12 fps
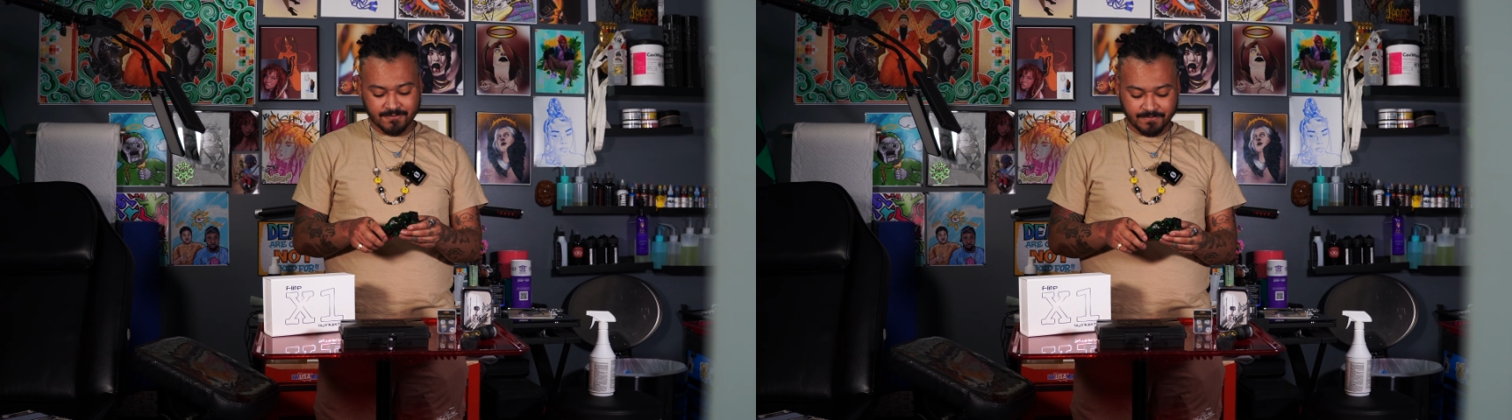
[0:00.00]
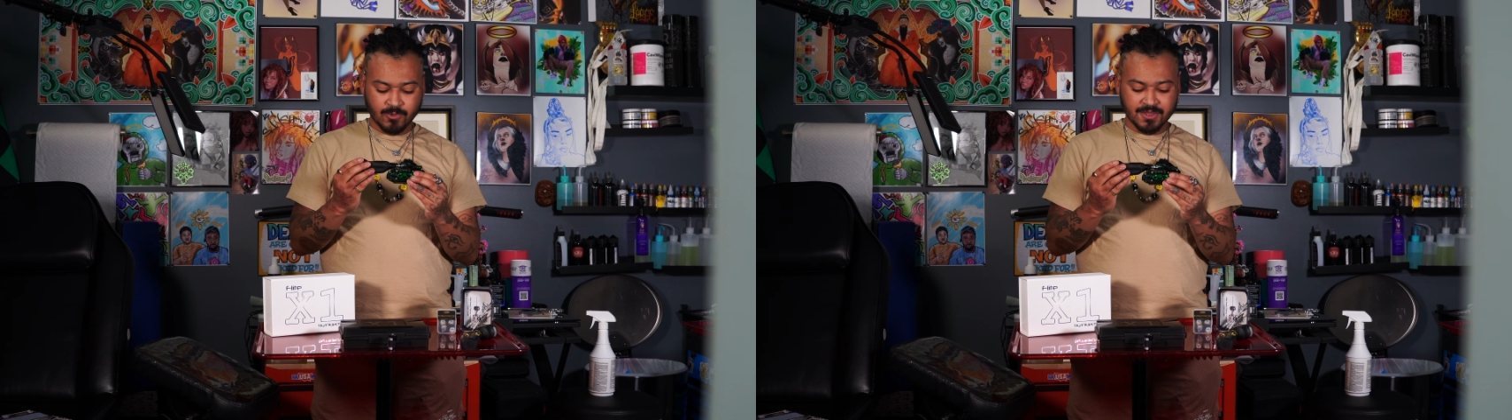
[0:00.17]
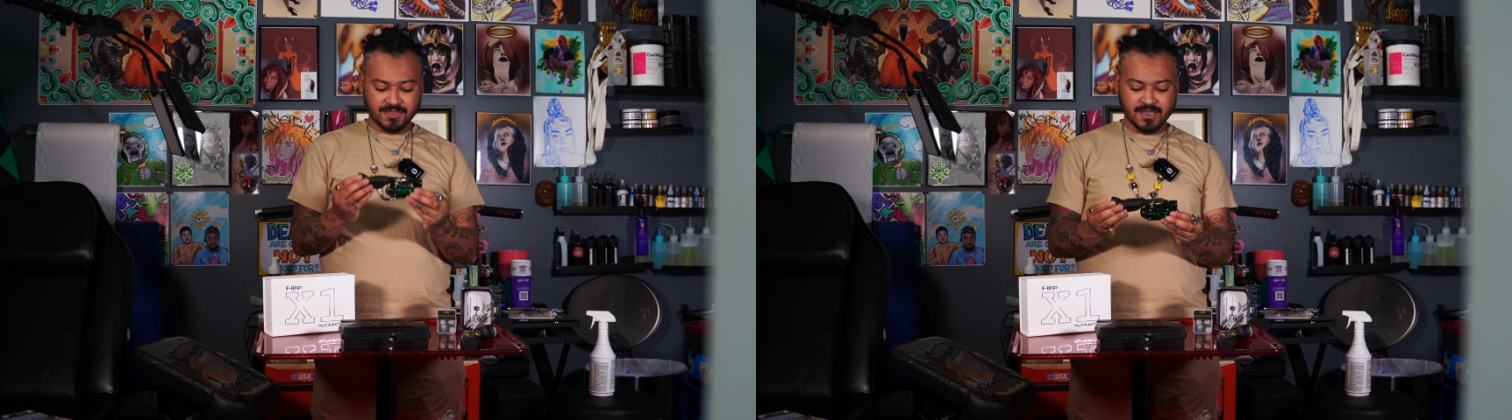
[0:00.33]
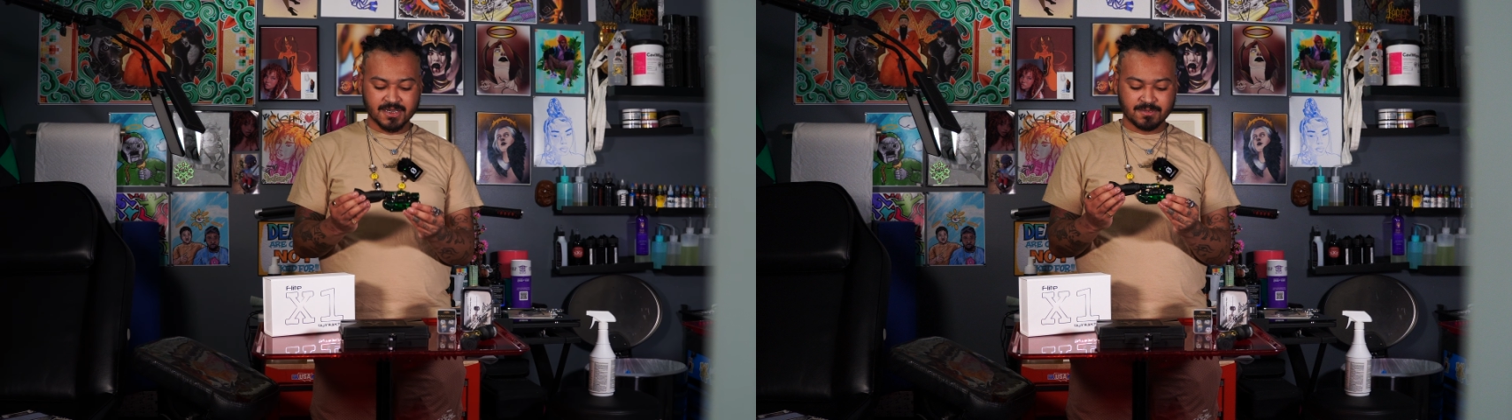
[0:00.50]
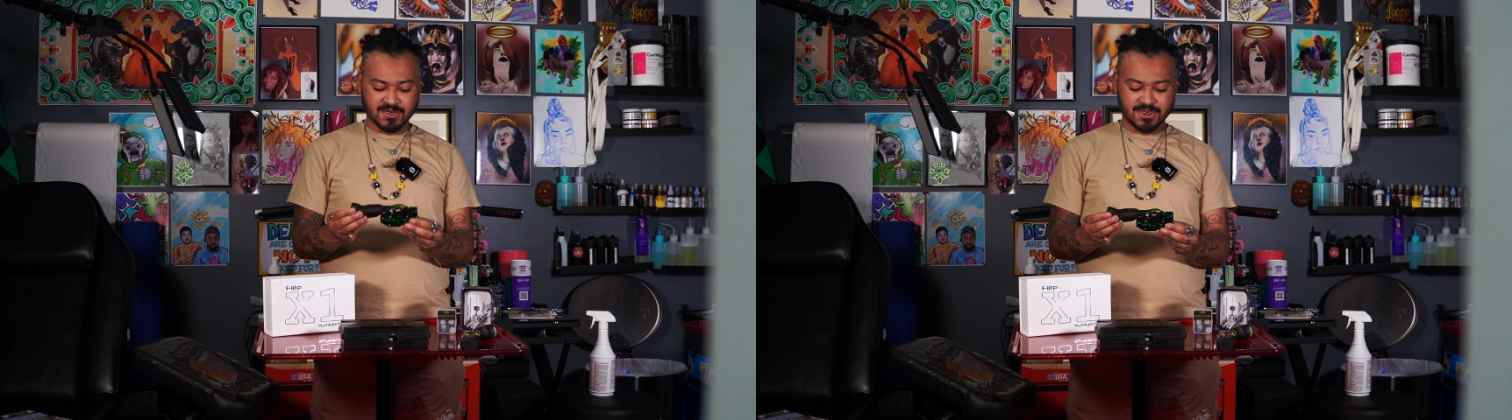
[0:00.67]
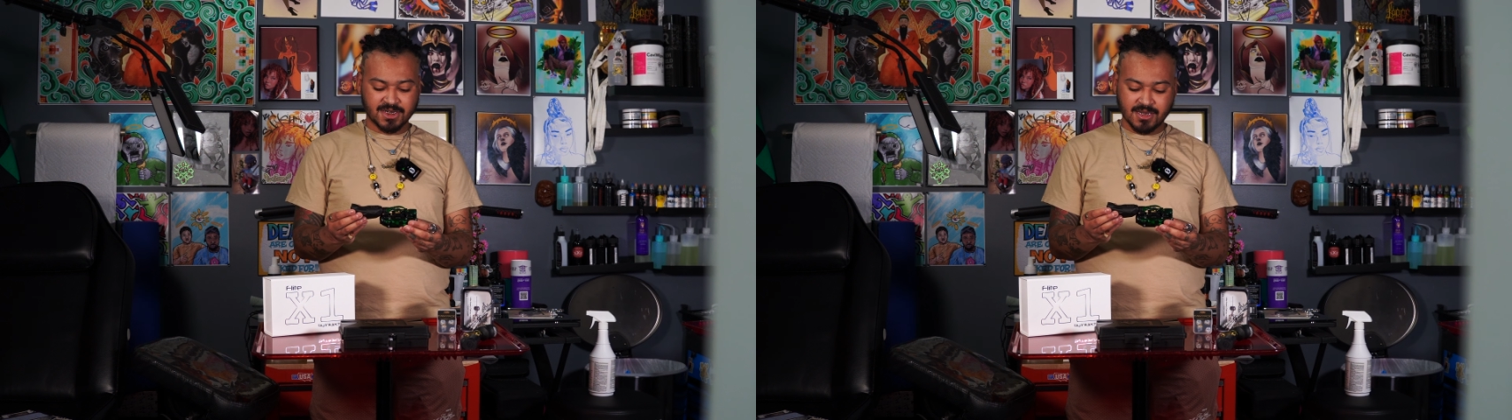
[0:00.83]
With this
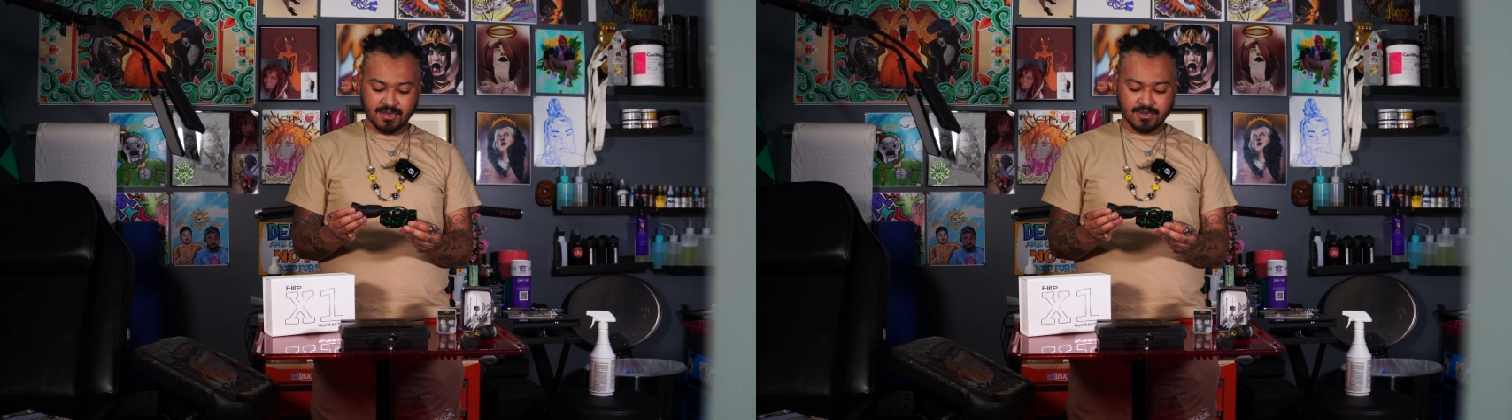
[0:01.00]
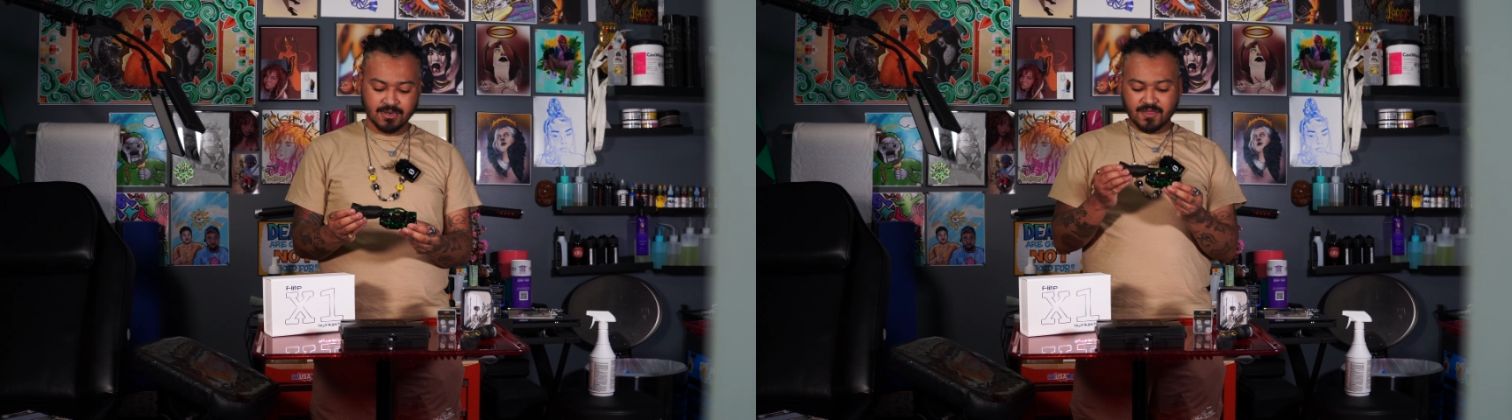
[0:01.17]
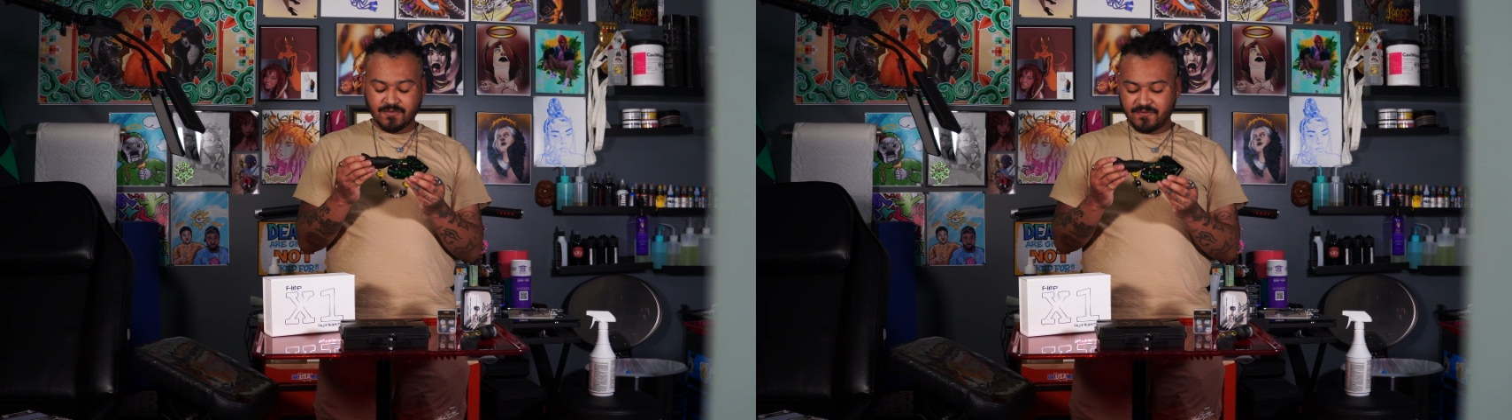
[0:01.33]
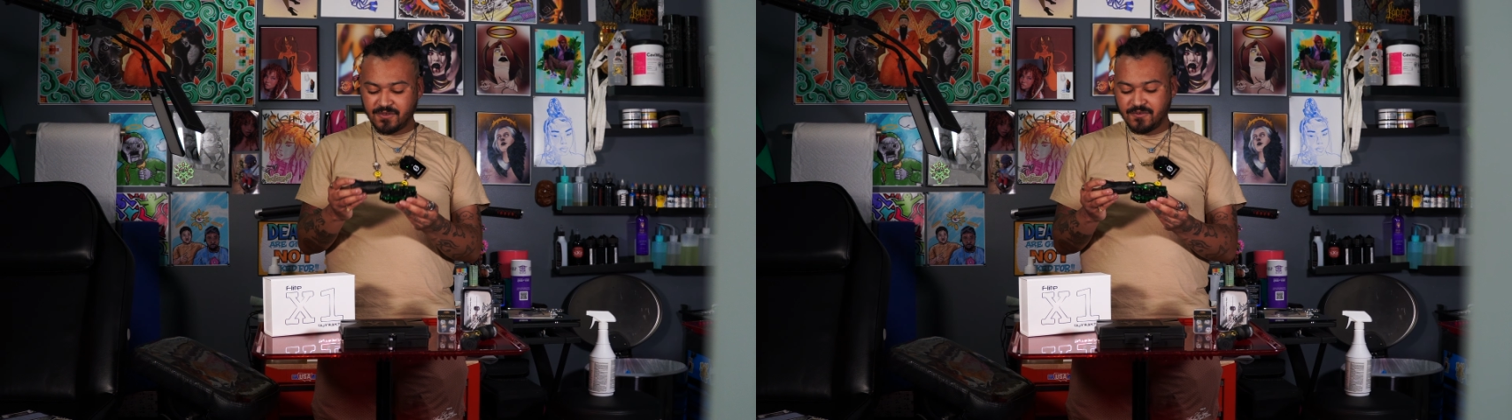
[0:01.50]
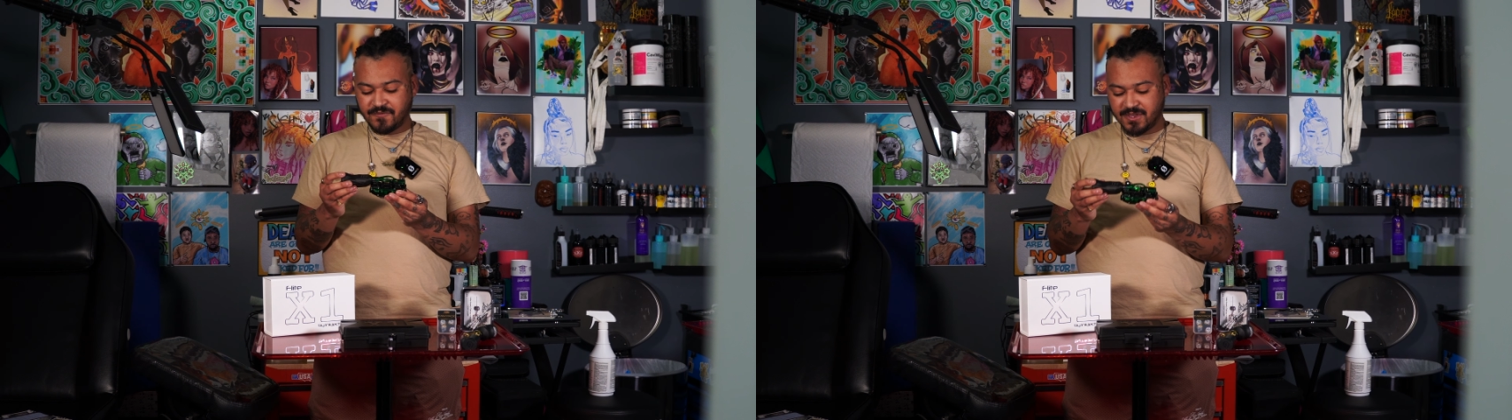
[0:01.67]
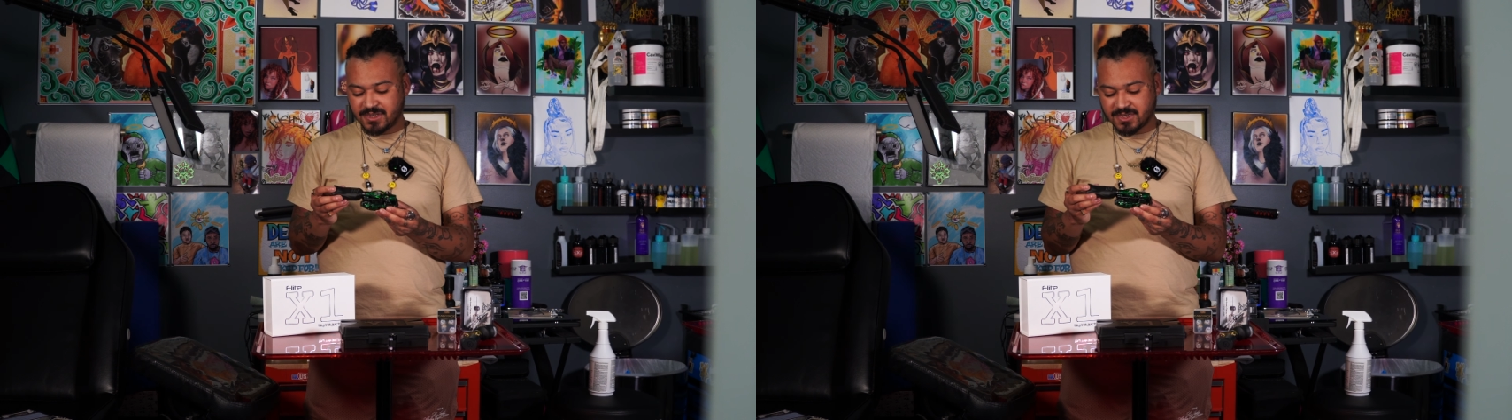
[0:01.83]
machine, the few
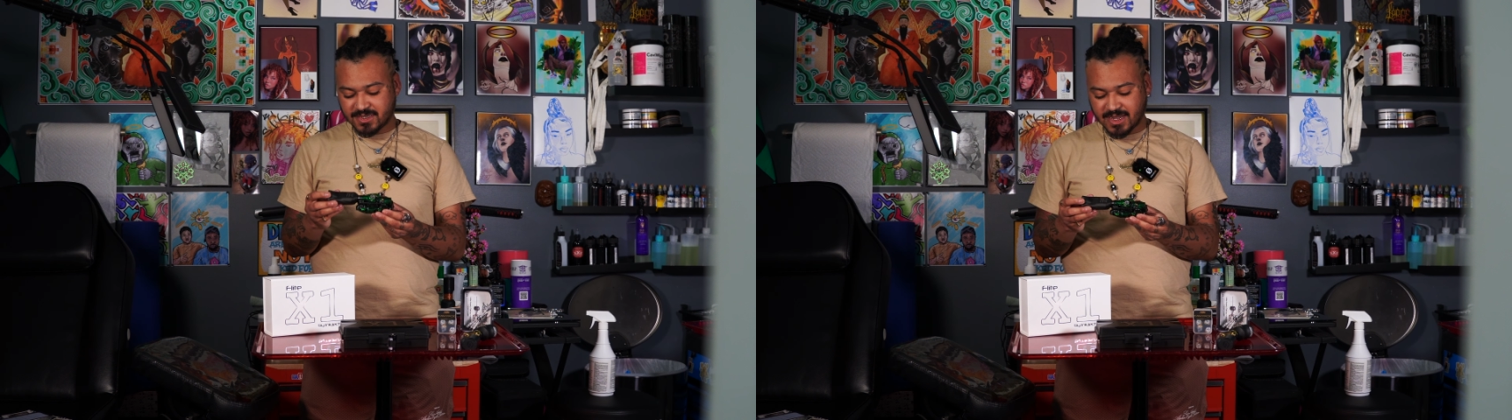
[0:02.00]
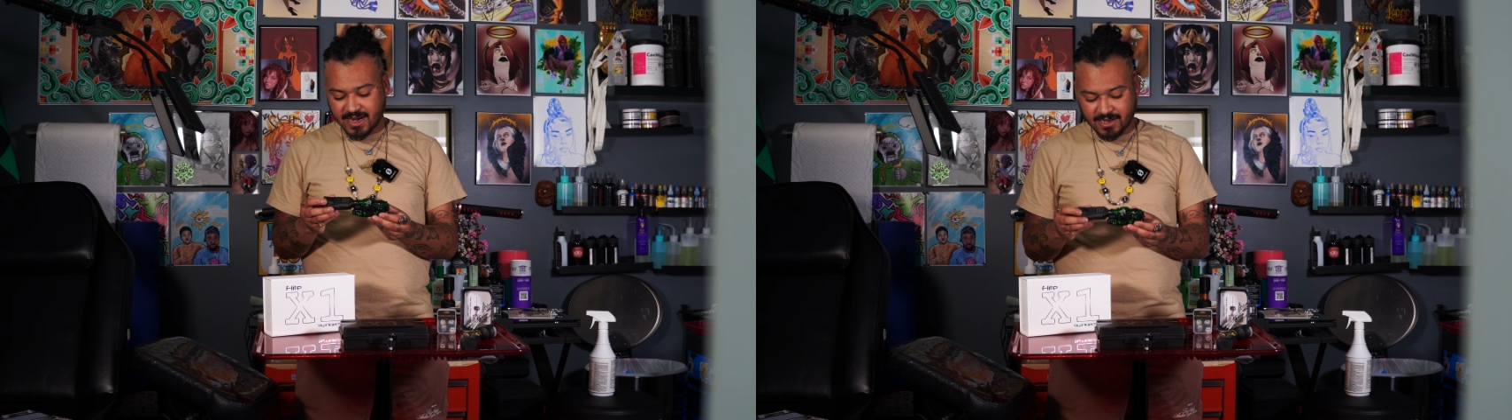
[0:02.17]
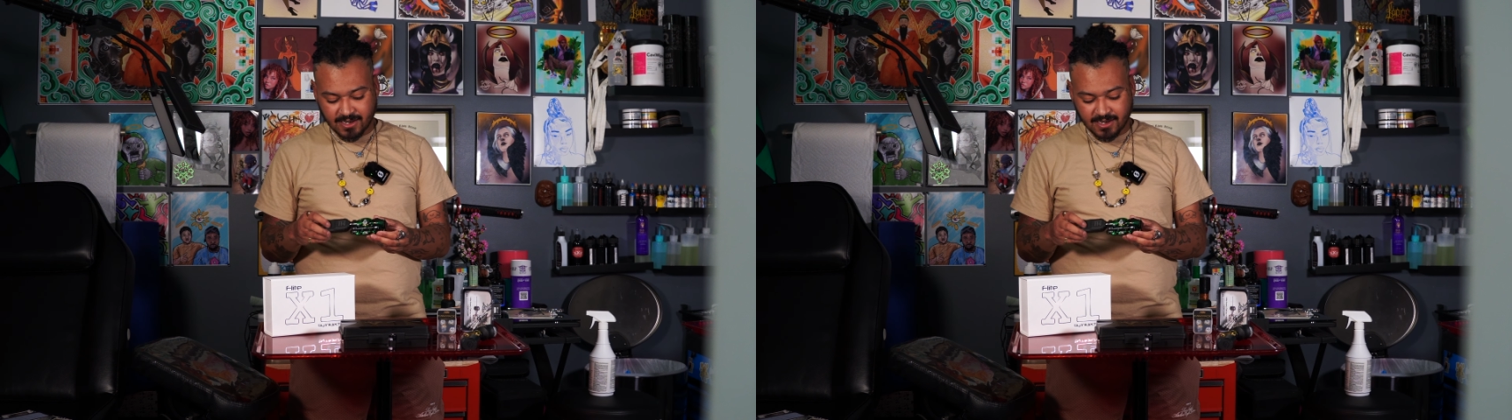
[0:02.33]
features that I